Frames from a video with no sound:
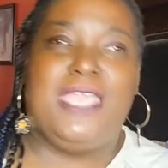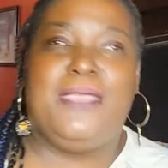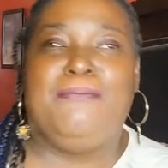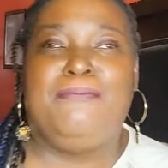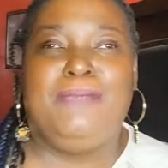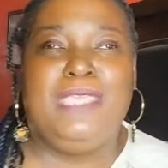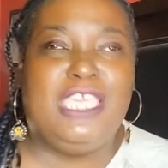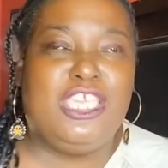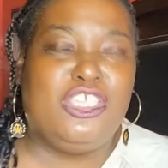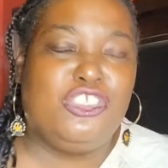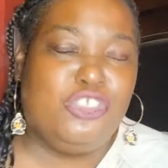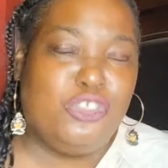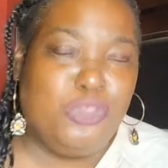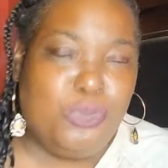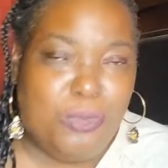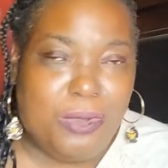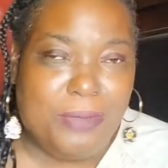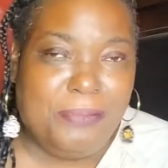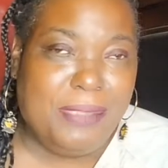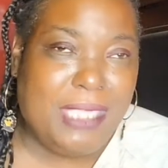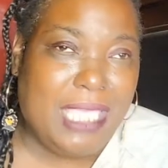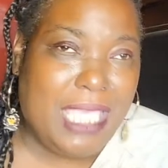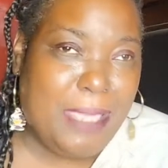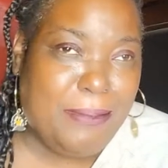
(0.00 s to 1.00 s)
and me and
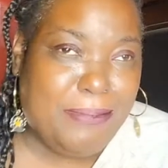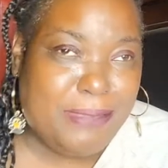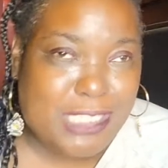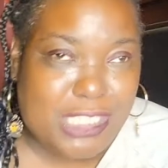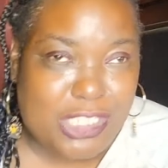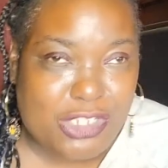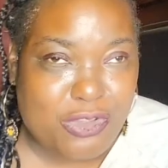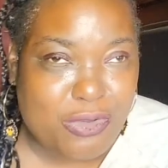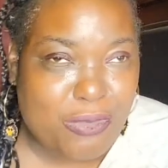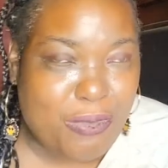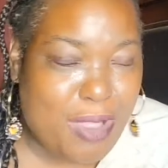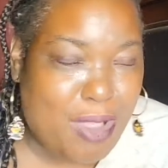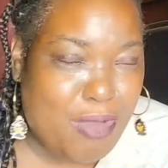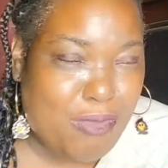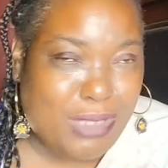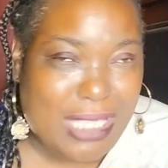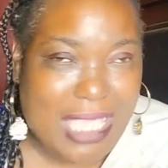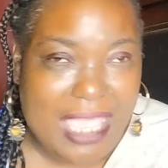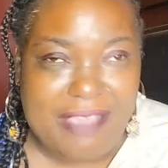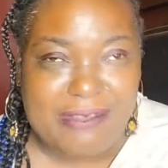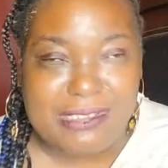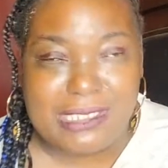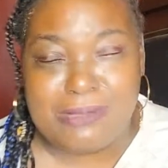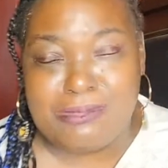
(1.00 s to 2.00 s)
you would be able to go
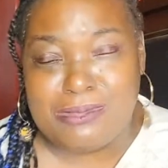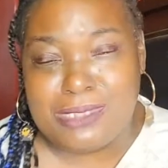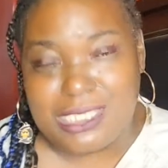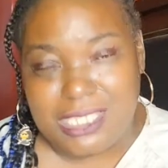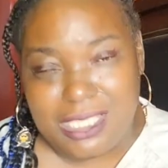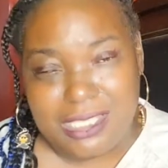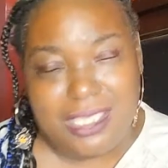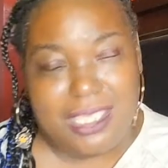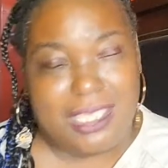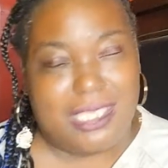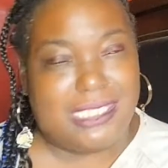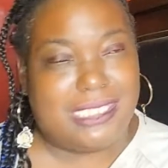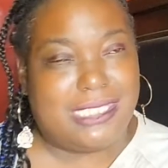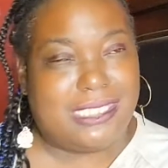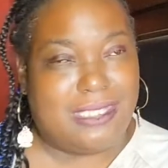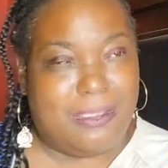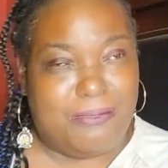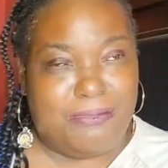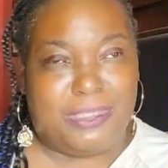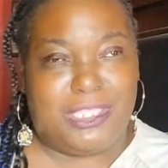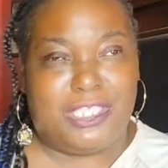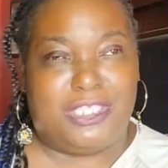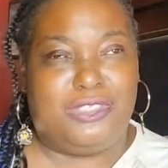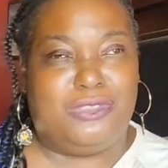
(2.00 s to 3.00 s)
out and have some dinner or
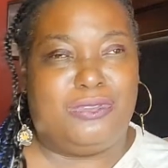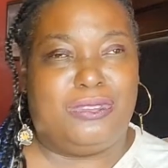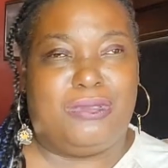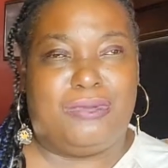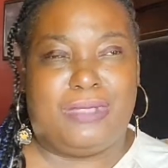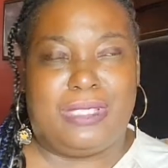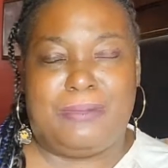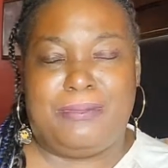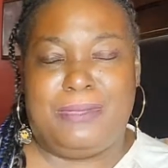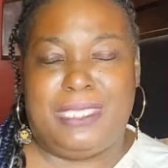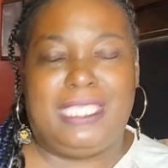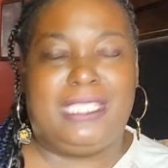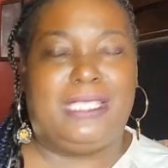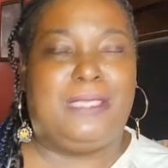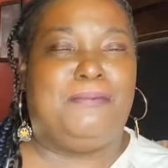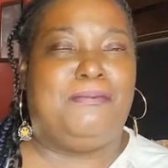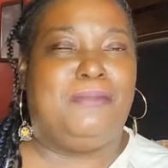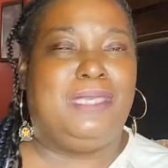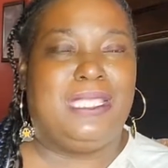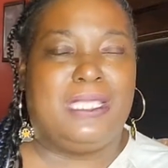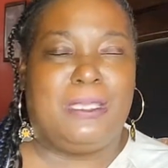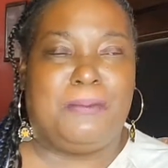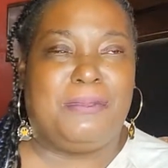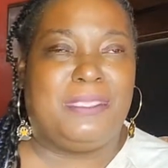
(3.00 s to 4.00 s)
something, you know what I mean,
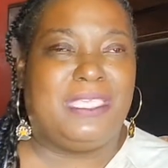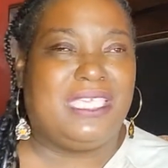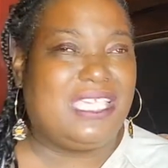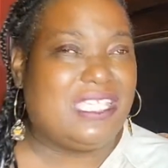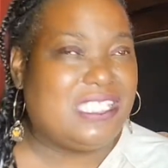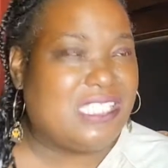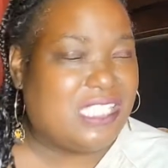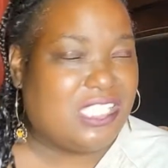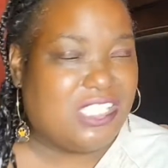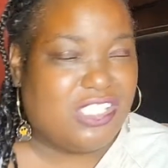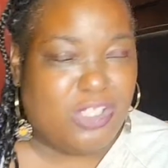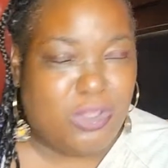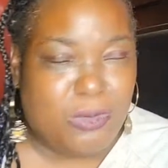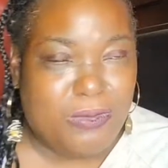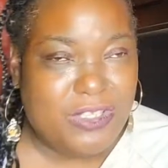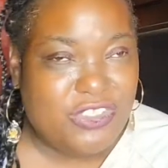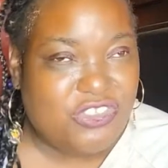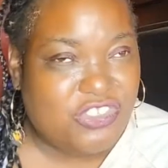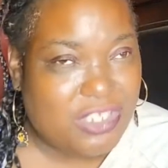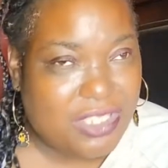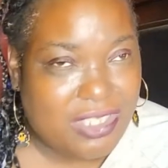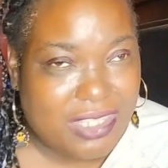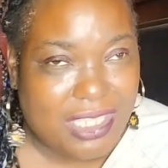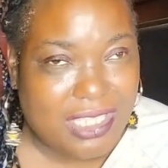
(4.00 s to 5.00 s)
and meet up and get to
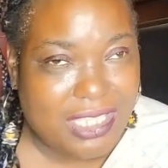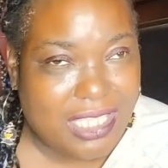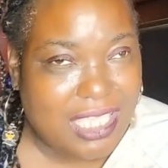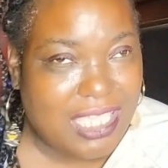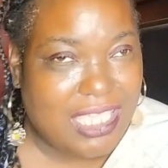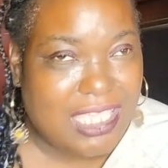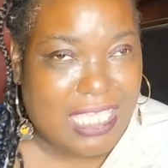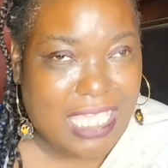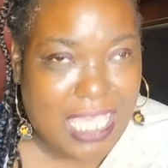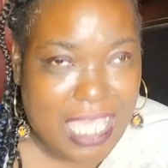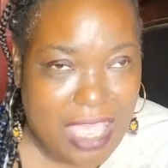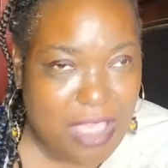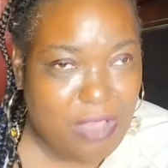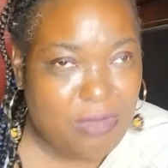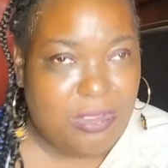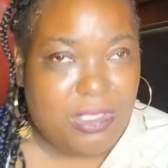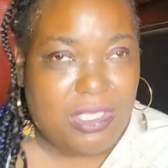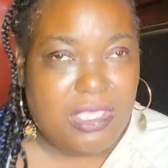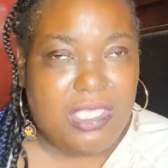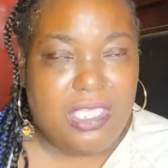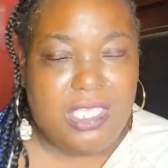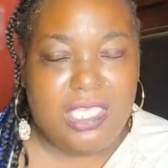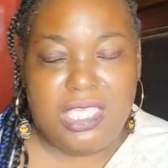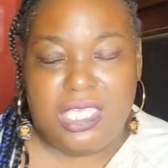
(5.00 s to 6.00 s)
know each other and hang
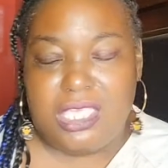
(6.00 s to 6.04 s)
out.